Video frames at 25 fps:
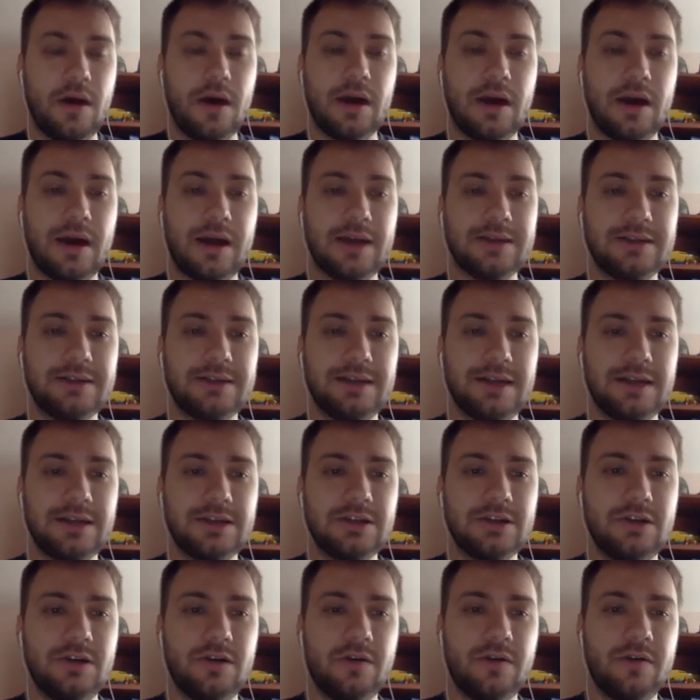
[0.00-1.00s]

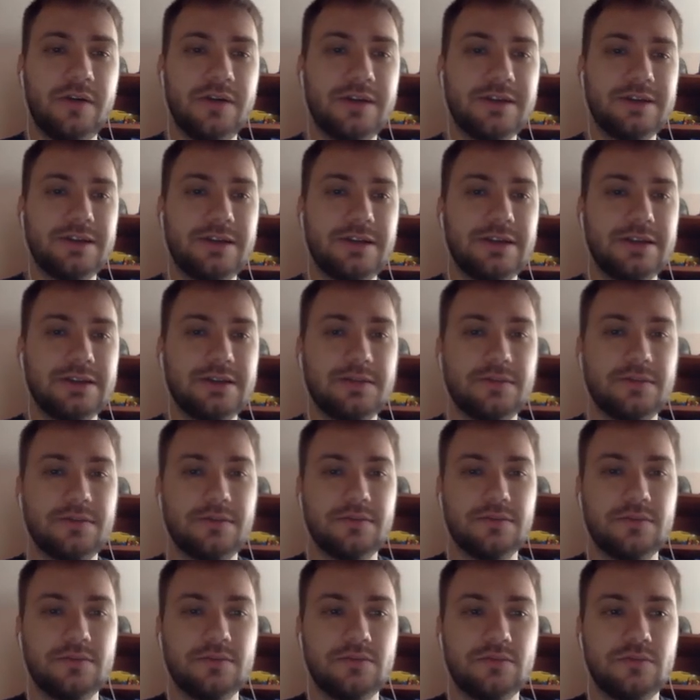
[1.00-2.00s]
content of this list.
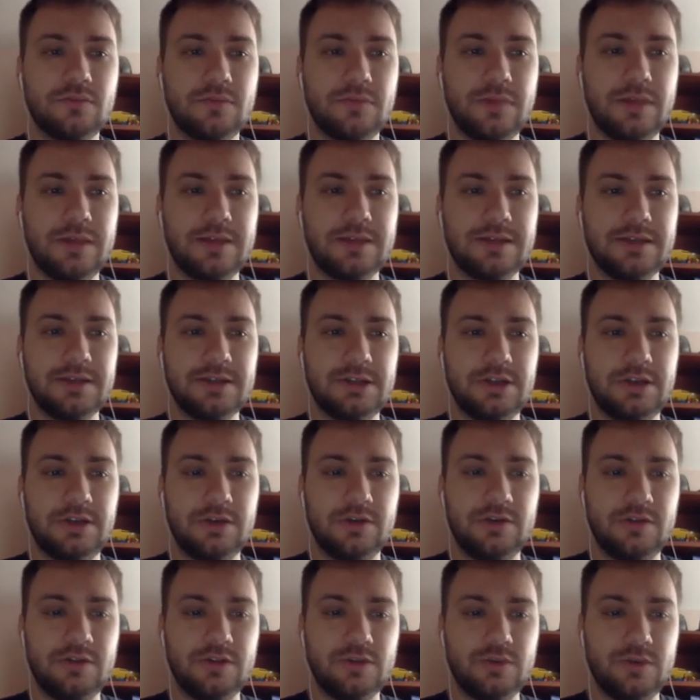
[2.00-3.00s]
Let's
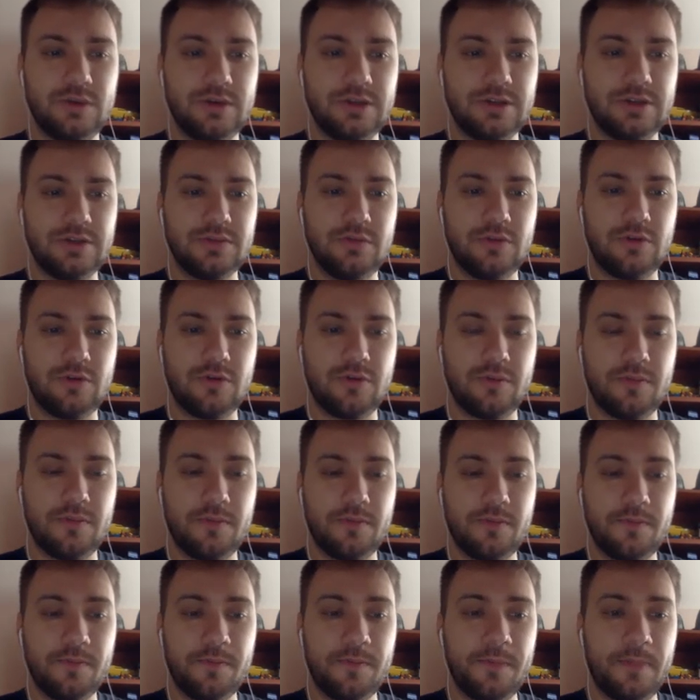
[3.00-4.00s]
execute it once more.
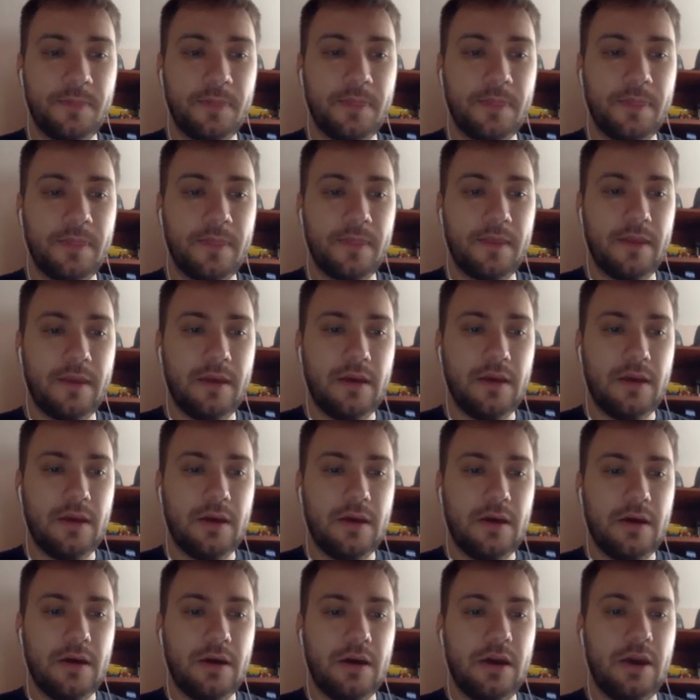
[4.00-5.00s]

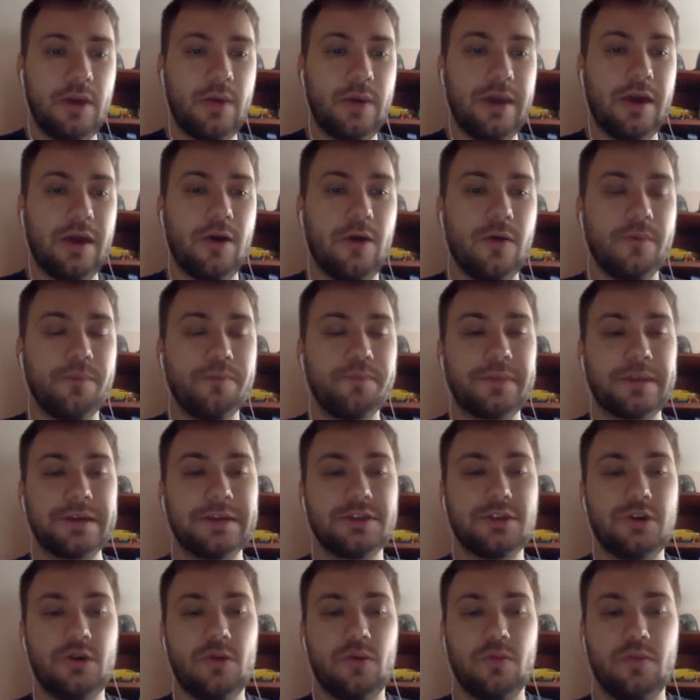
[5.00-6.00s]
Here we go.
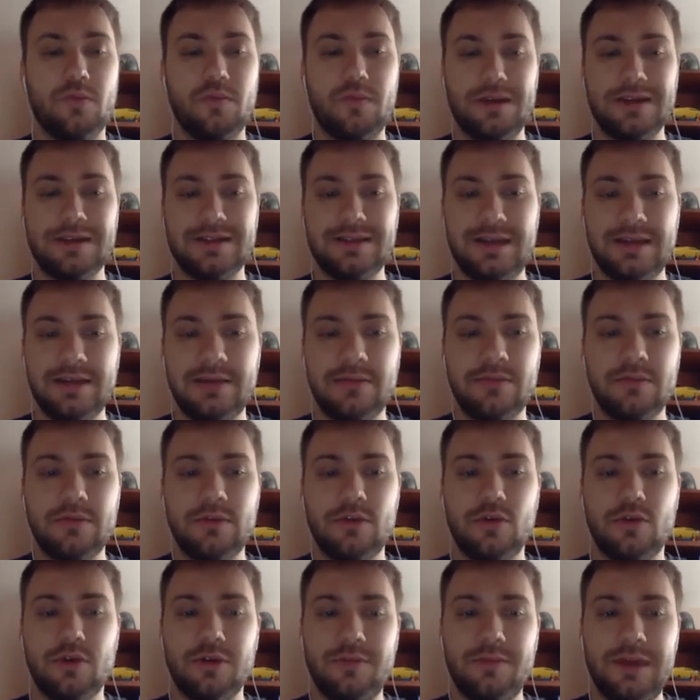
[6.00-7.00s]
So as said,
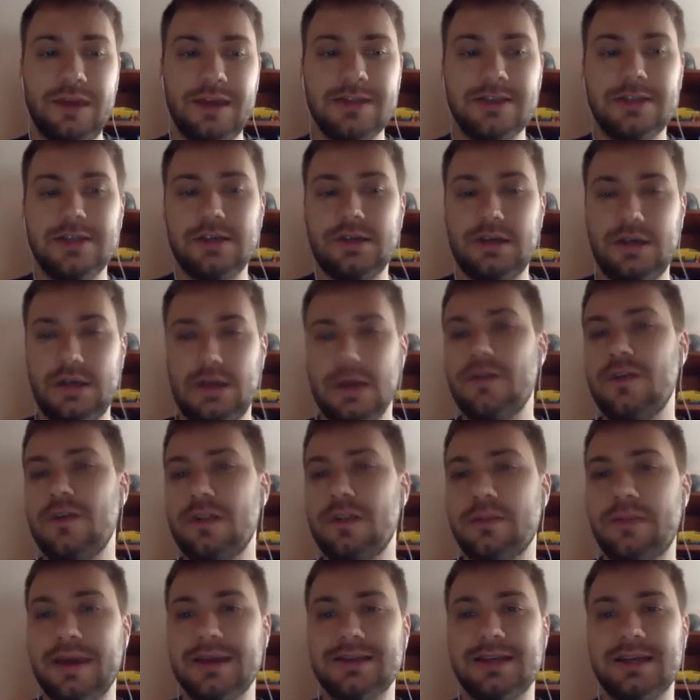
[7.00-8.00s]
you could mix if
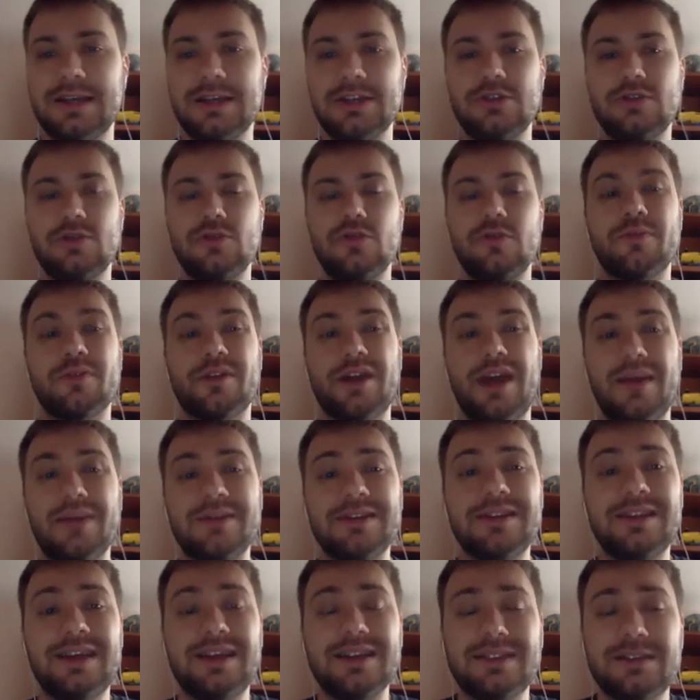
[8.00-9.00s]
it makes sense to you.
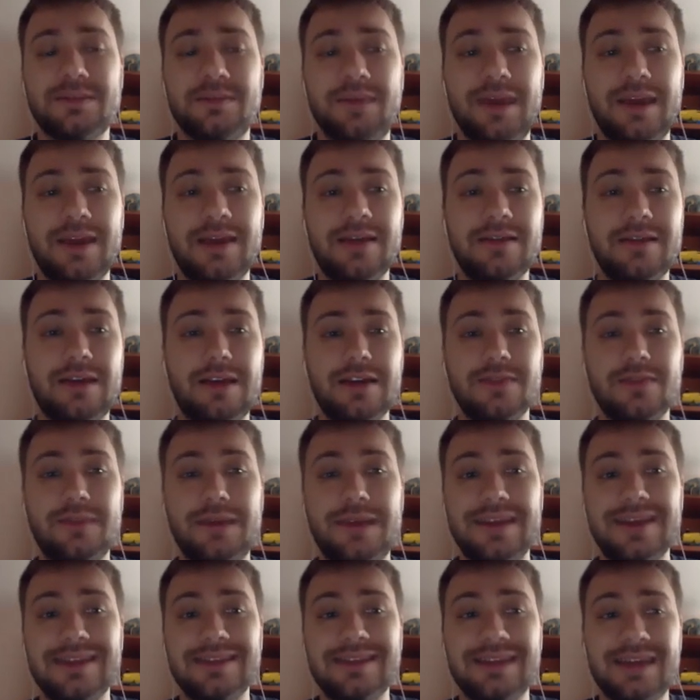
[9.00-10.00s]
Perhaps it doesn't make that
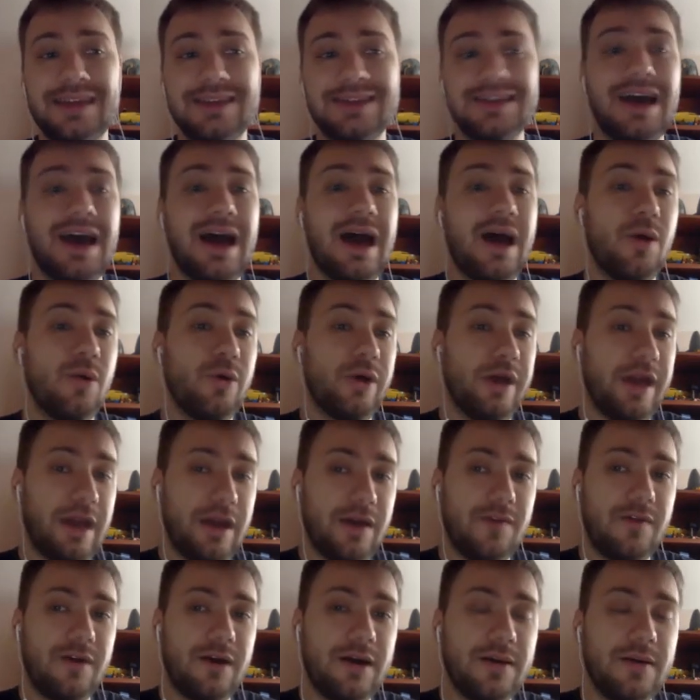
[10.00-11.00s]
many sense.
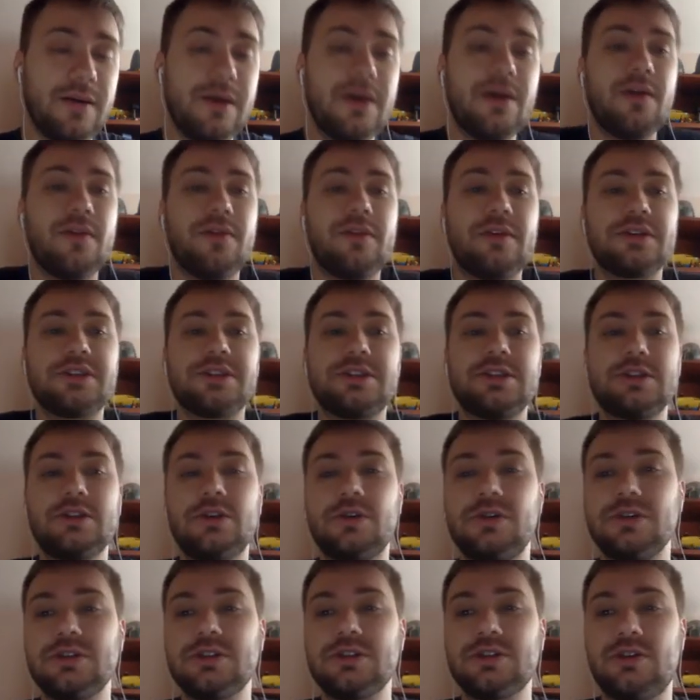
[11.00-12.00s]
However, there's an
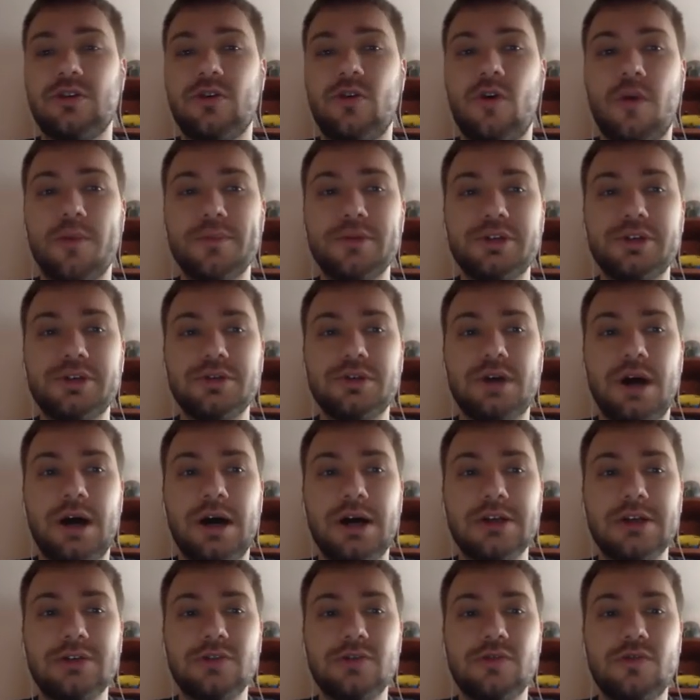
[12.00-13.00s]
also option
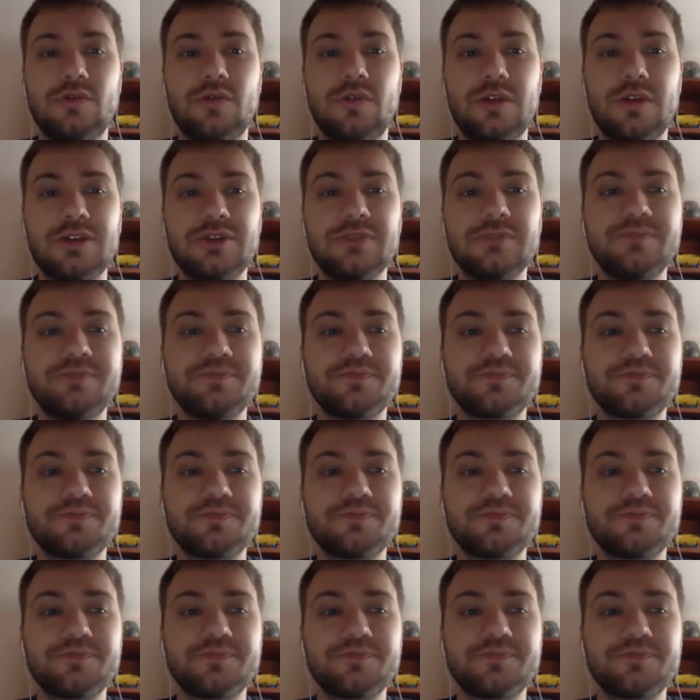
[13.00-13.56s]
to do this